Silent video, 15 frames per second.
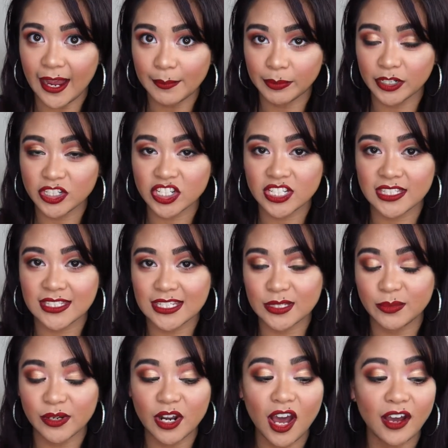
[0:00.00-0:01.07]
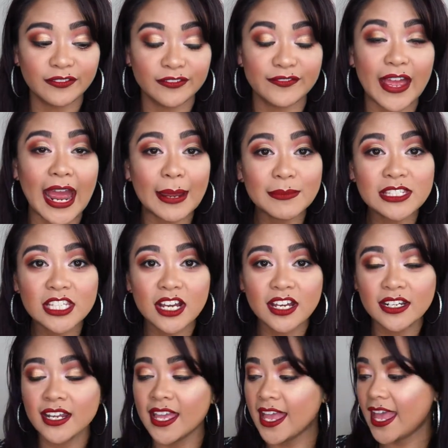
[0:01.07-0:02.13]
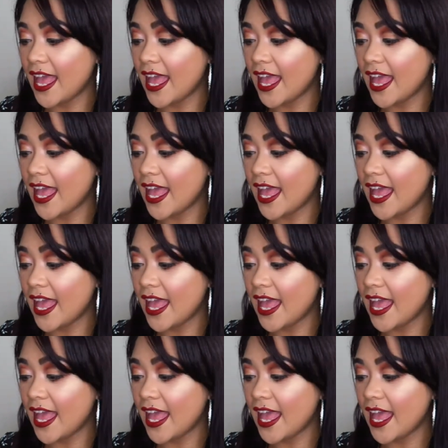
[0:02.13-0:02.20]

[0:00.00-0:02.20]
I purchased this one off of Amazon,